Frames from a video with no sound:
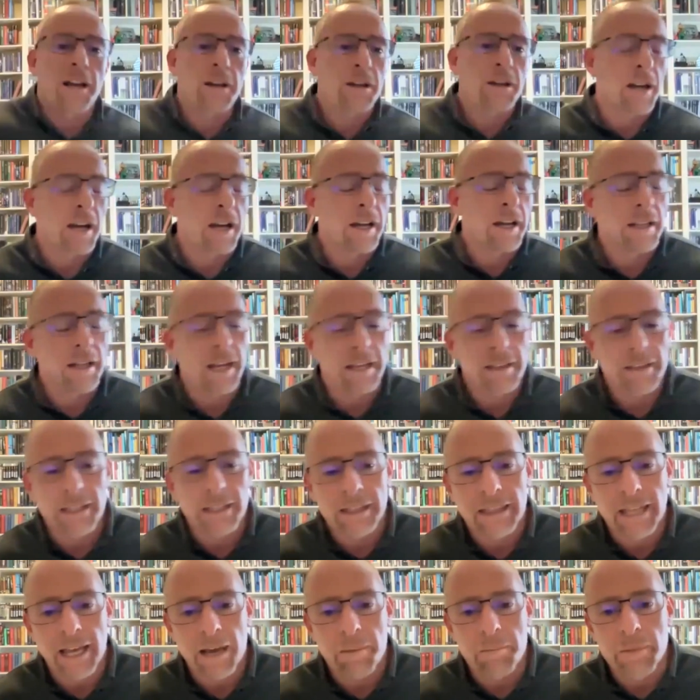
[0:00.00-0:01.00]
I don't, I
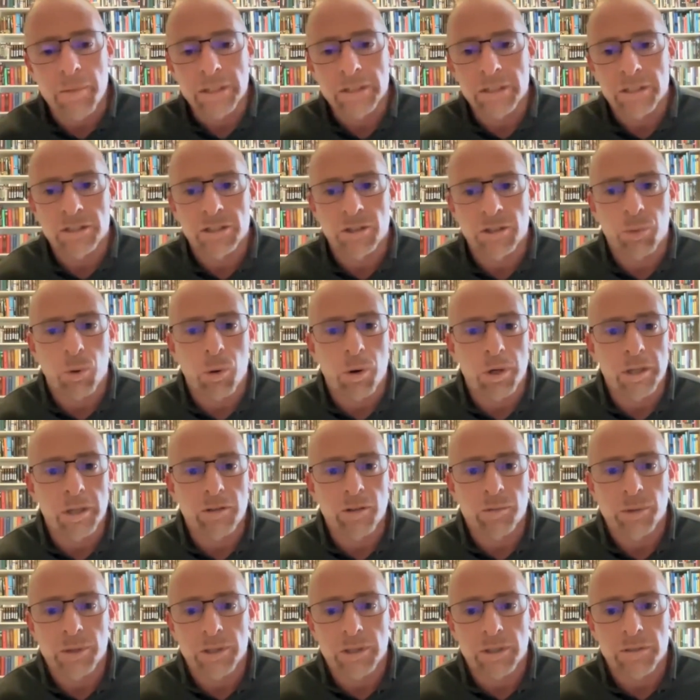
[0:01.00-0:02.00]
think that misses the point of
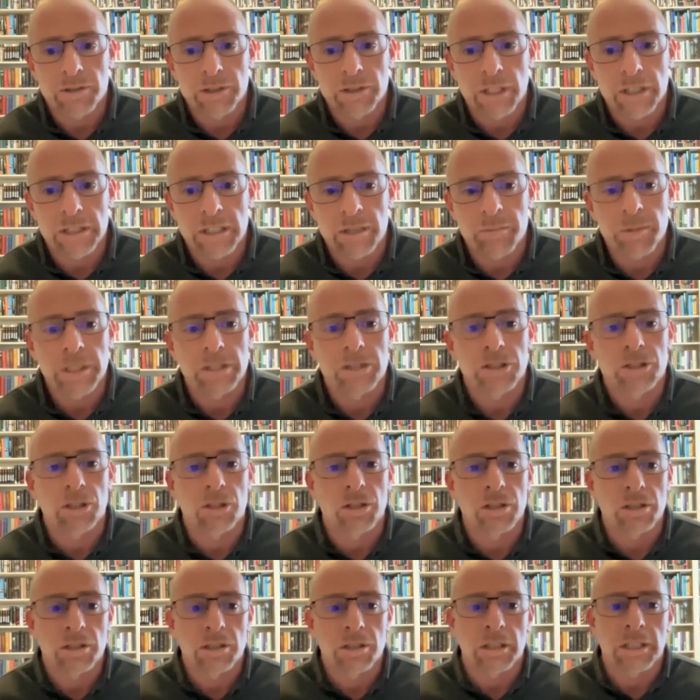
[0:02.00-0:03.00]
the book of Judges. I mean,
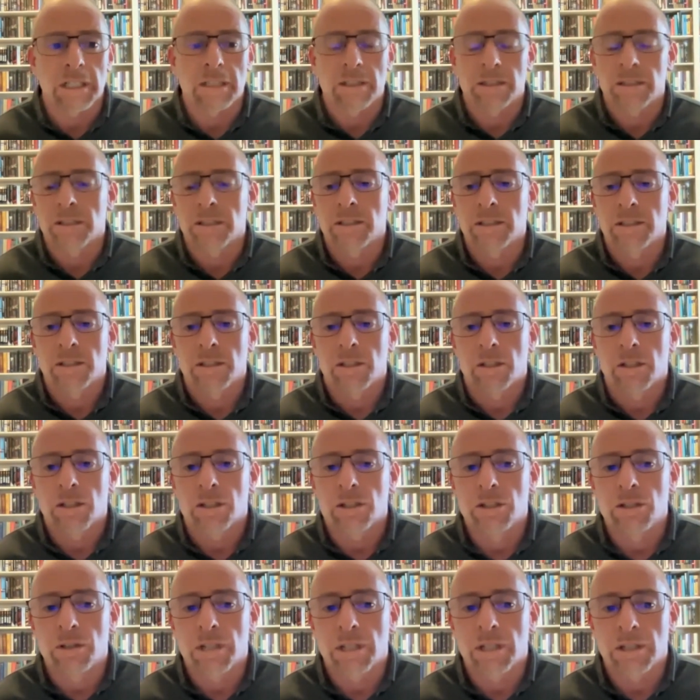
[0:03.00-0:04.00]
certainly
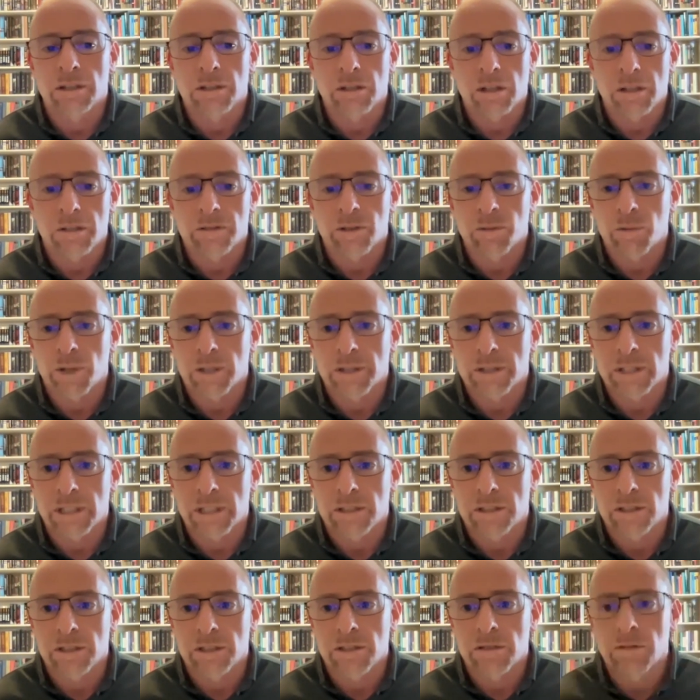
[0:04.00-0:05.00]
you can learn from what they
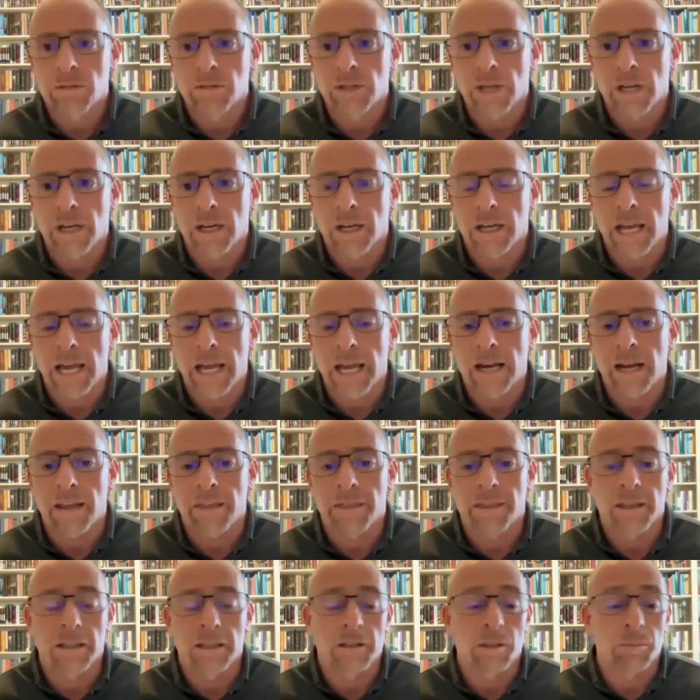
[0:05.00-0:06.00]
do. And I
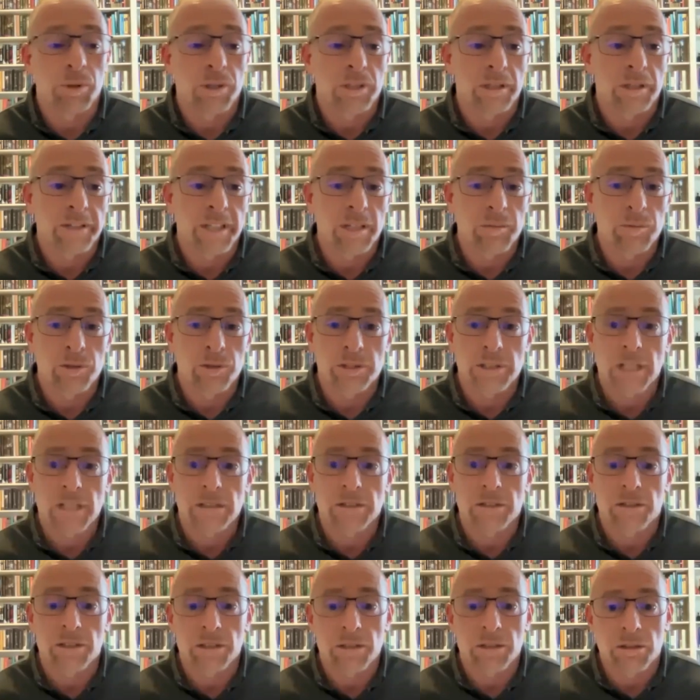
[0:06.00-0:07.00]
think the book of Hebrews
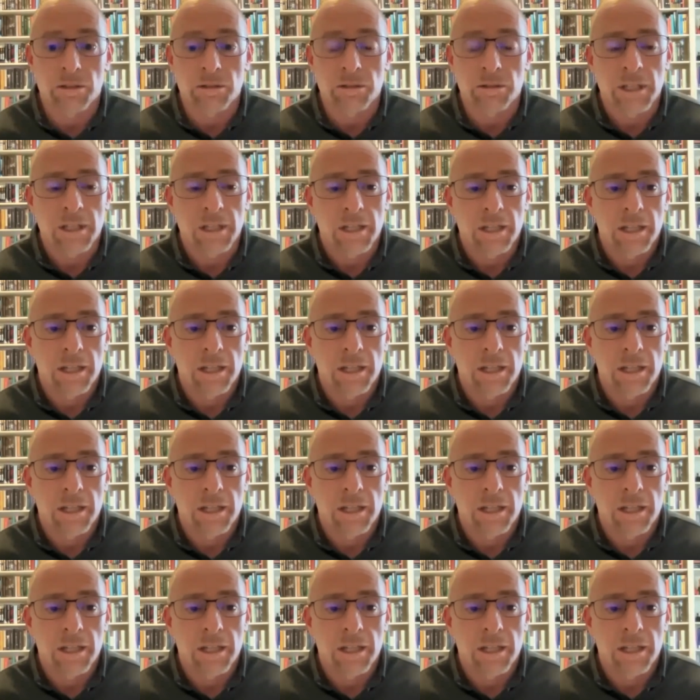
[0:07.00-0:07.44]
says, do.